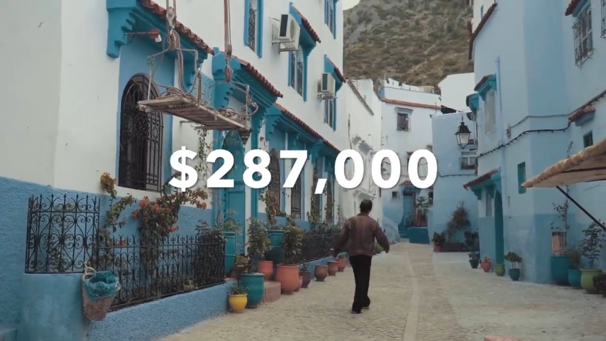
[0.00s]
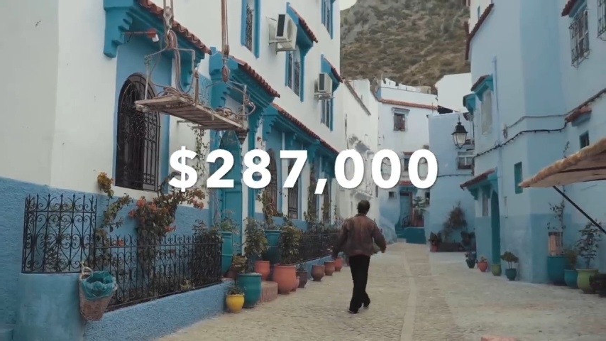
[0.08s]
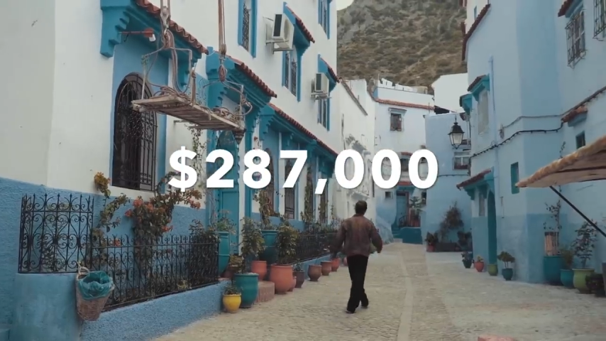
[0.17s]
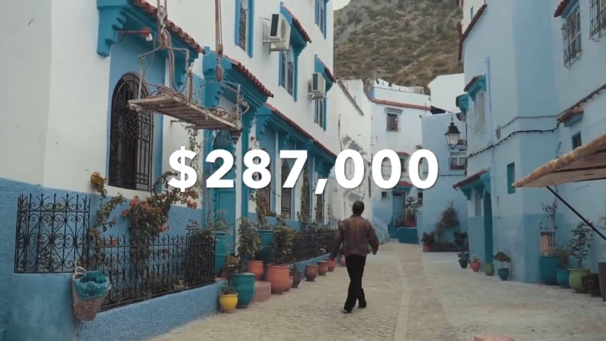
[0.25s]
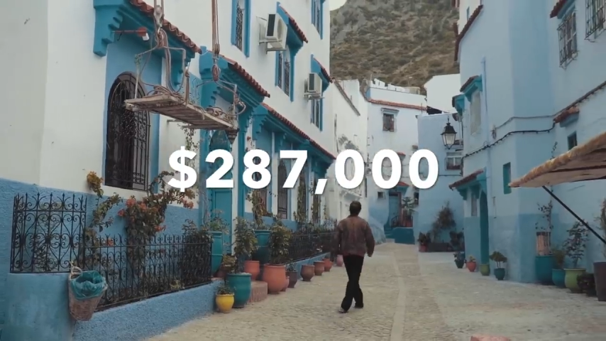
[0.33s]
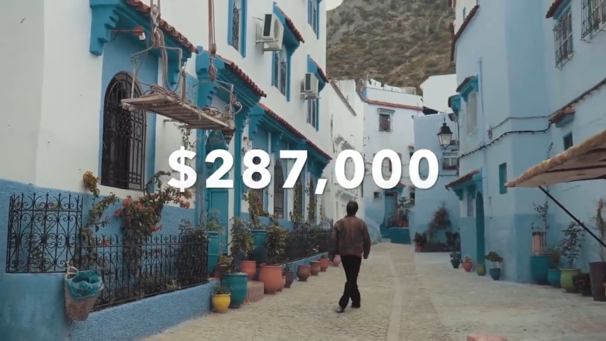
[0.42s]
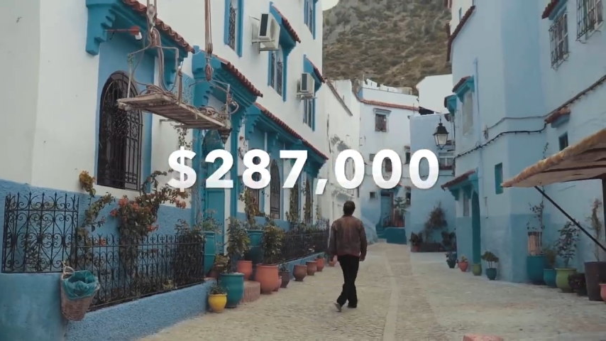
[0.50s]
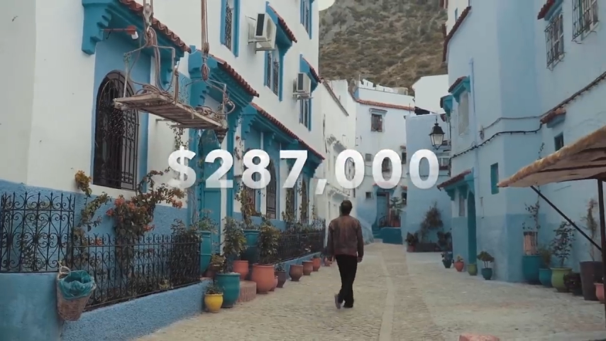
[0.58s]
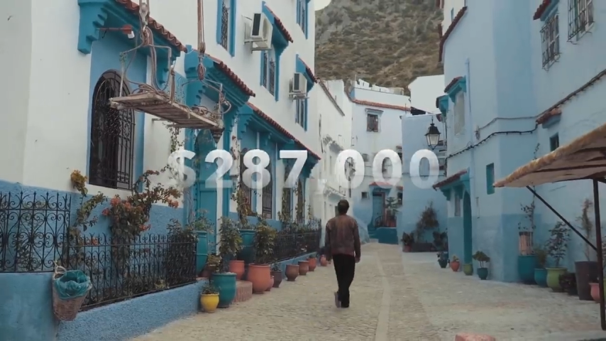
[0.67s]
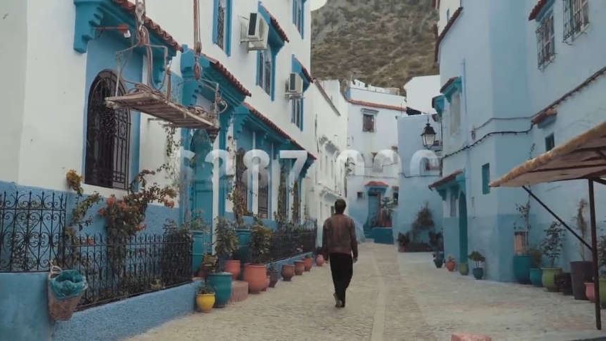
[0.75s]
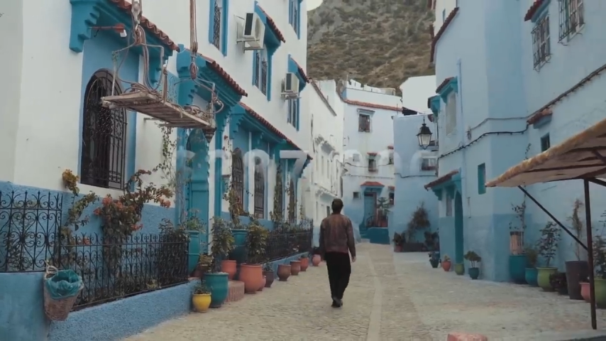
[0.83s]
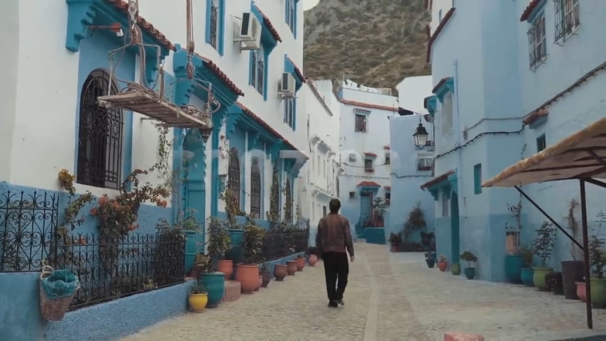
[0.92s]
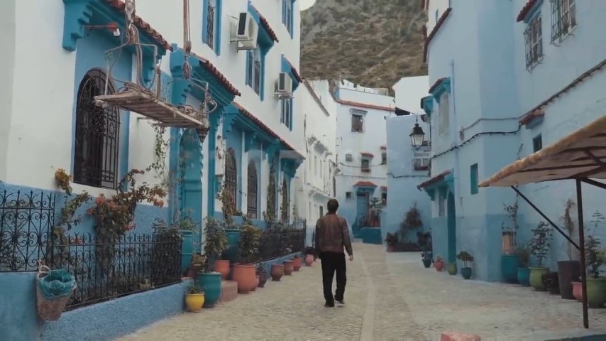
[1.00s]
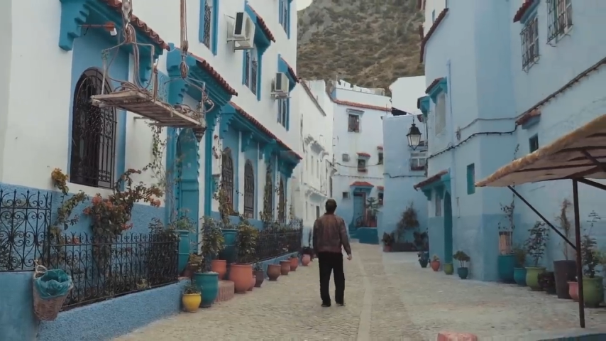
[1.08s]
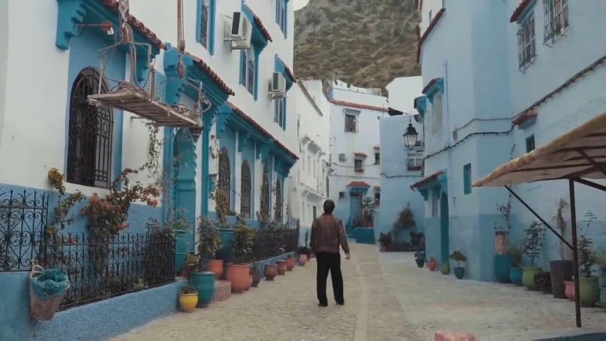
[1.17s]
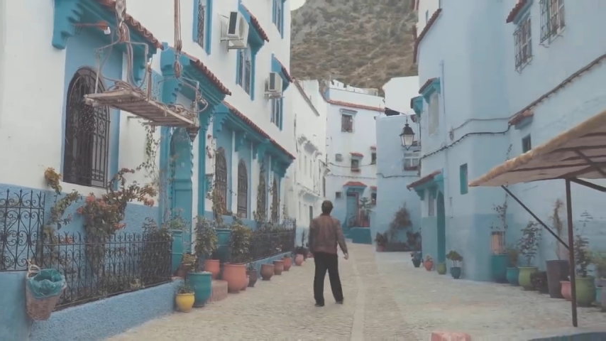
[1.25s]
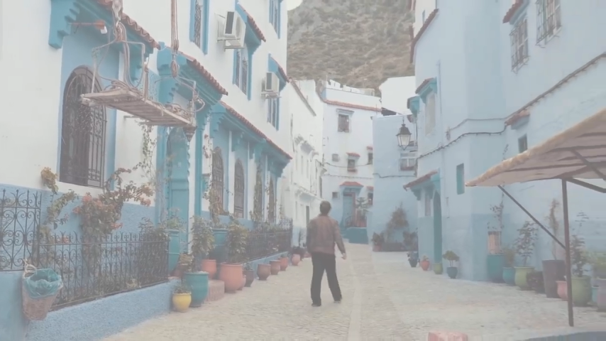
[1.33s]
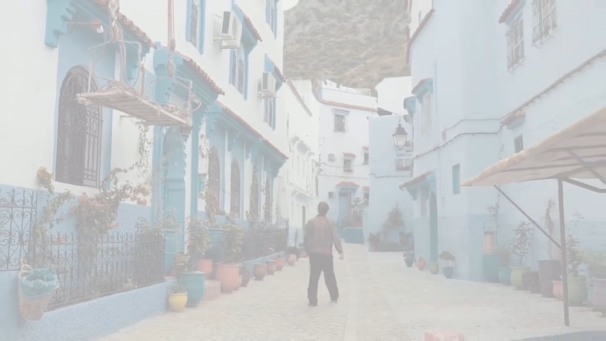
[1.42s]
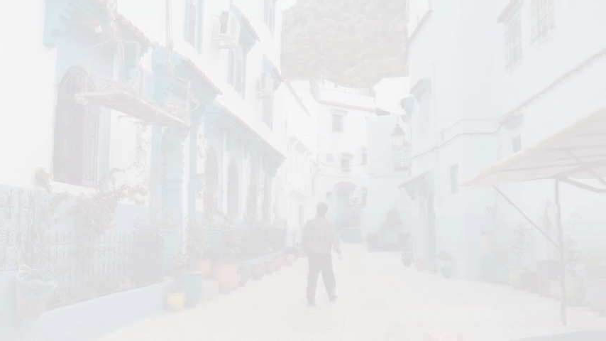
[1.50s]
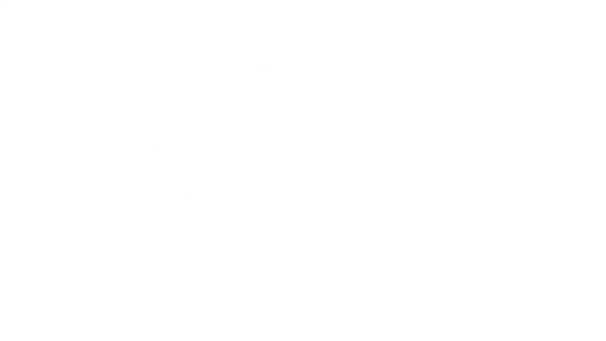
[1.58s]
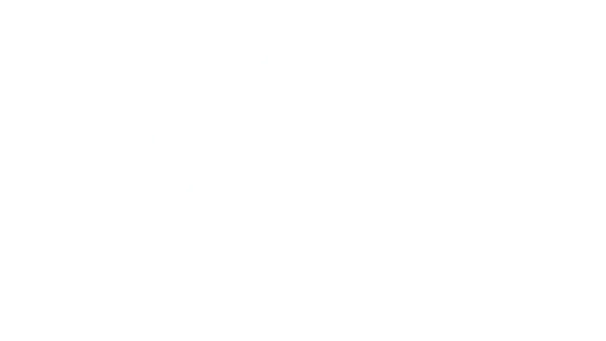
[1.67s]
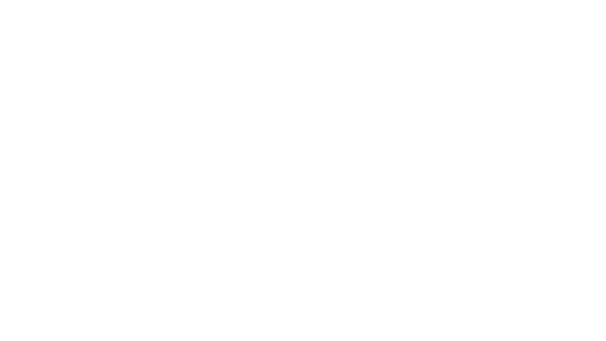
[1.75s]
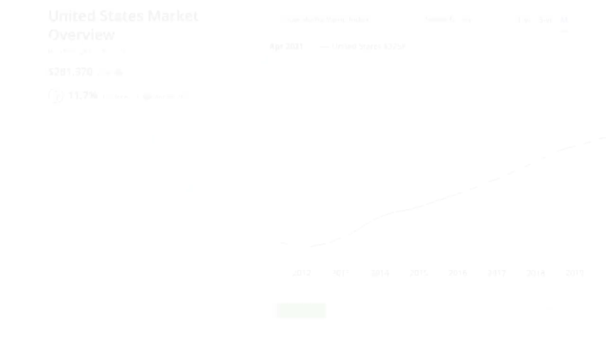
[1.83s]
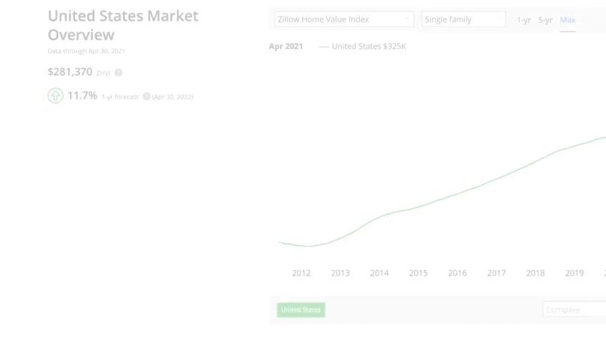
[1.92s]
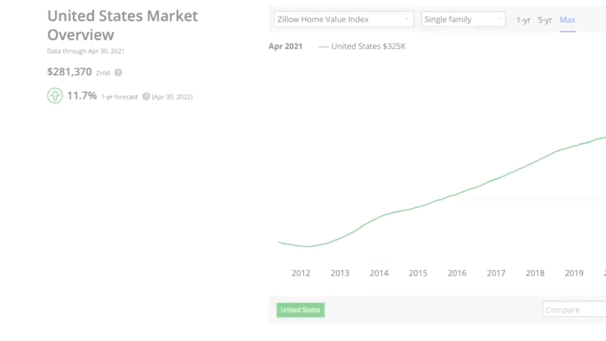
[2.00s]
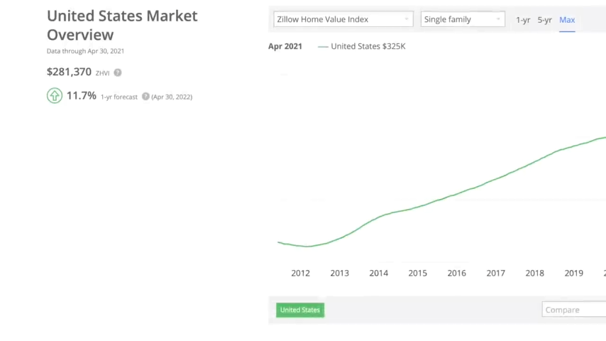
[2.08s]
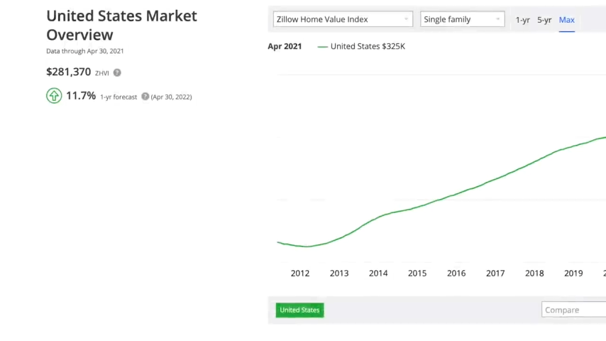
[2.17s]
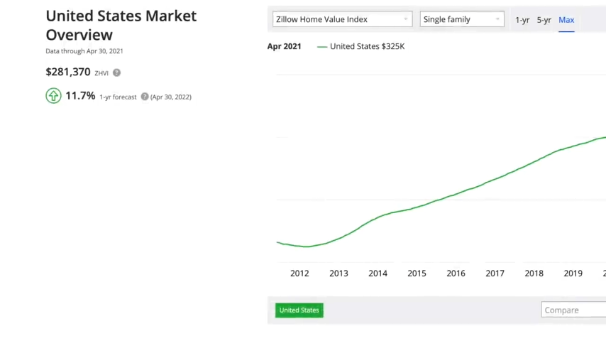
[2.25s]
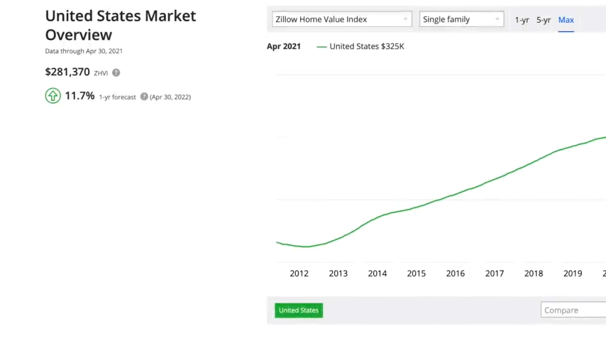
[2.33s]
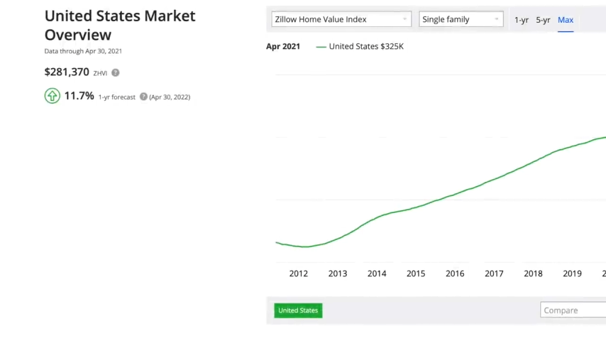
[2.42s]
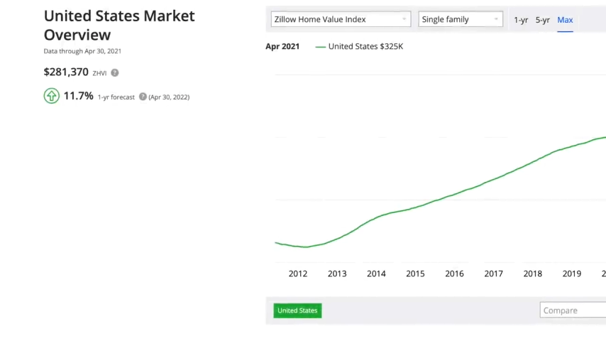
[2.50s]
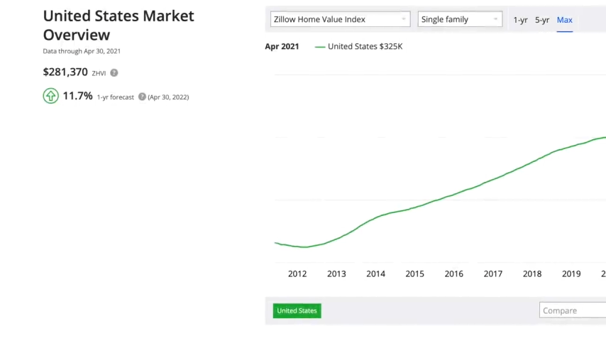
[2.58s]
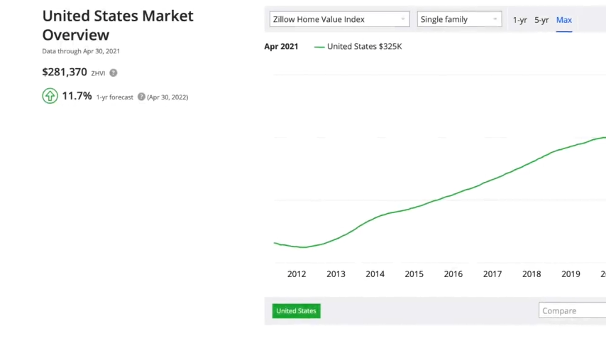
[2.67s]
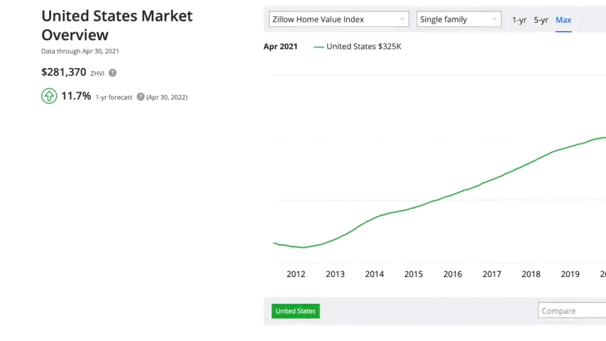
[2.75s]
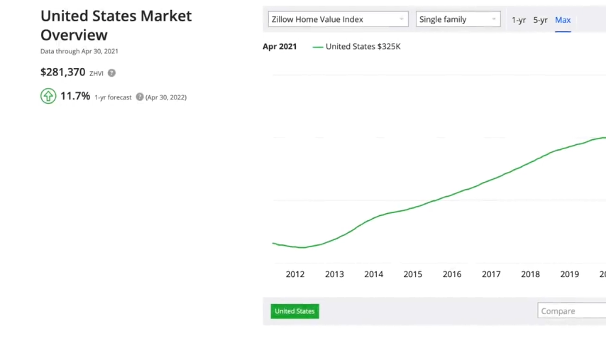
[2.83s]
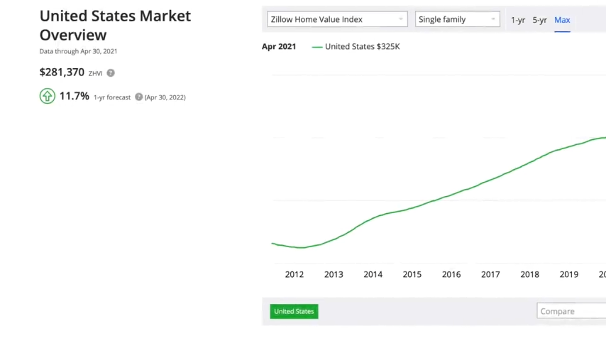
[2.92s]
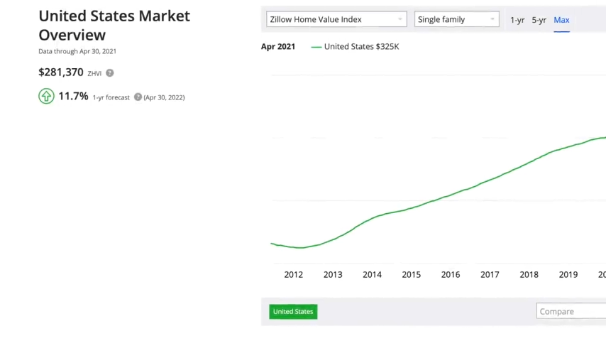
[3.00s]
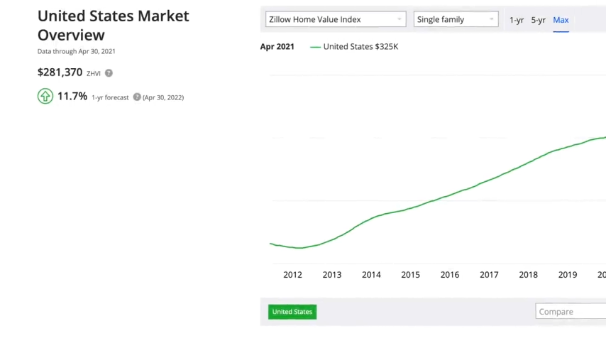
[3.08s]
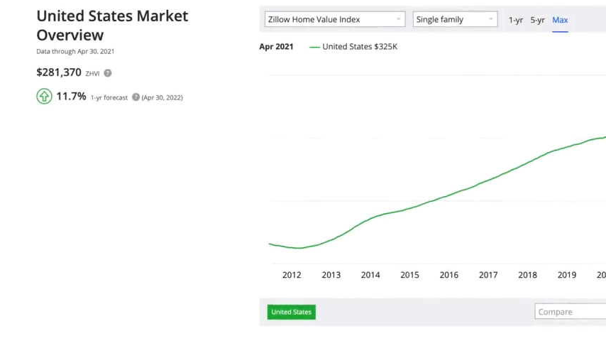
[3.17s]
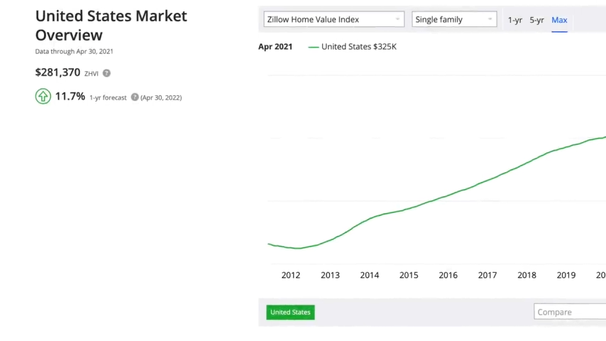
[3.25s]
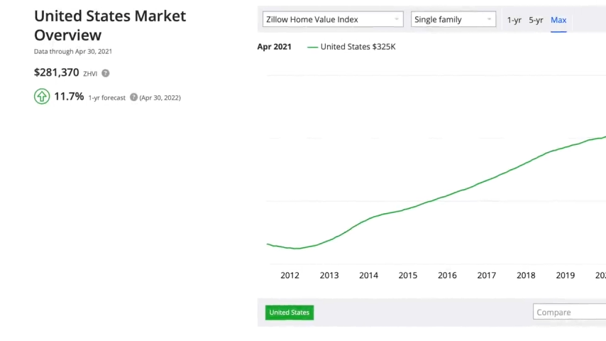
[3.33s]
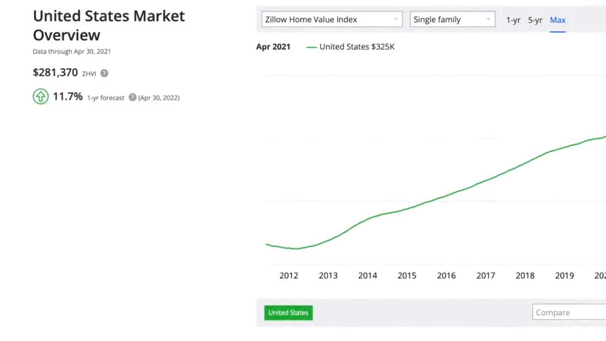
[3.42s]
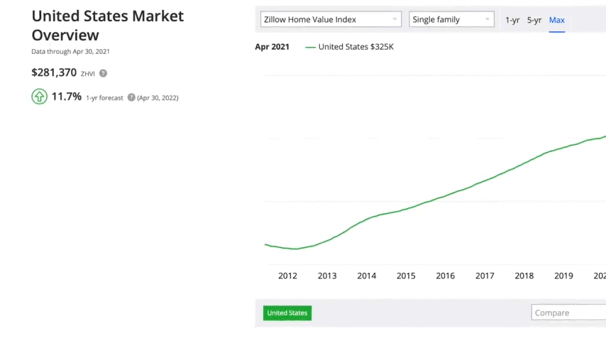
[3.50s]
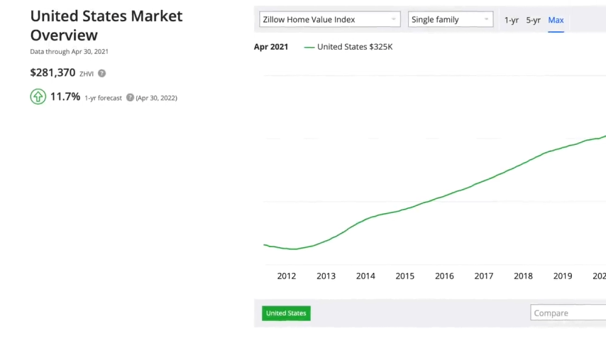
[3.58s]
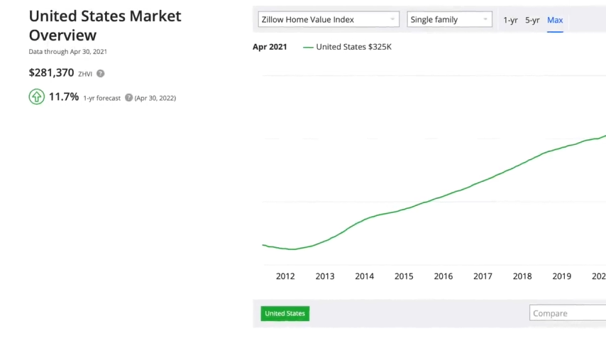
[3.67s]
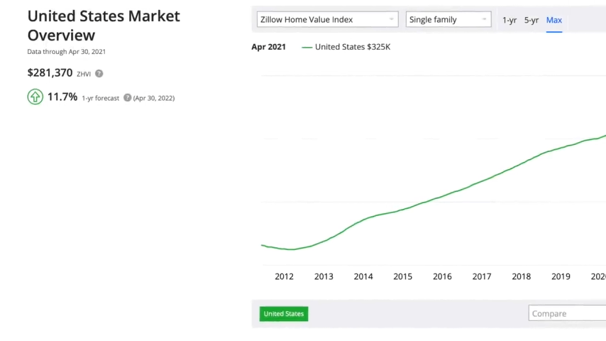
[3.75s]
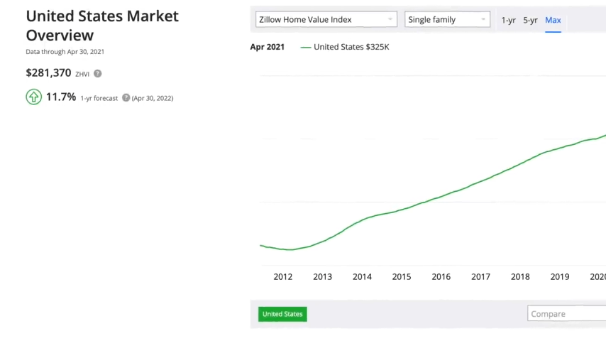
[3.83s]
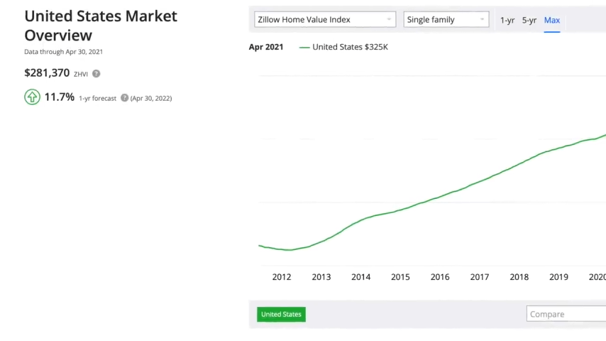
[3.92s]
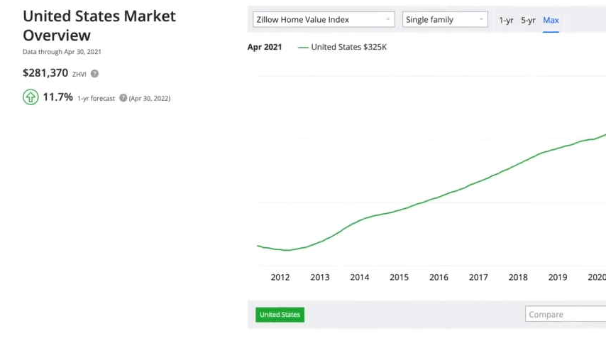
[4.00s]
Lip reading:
Nobody's mouth can be seen.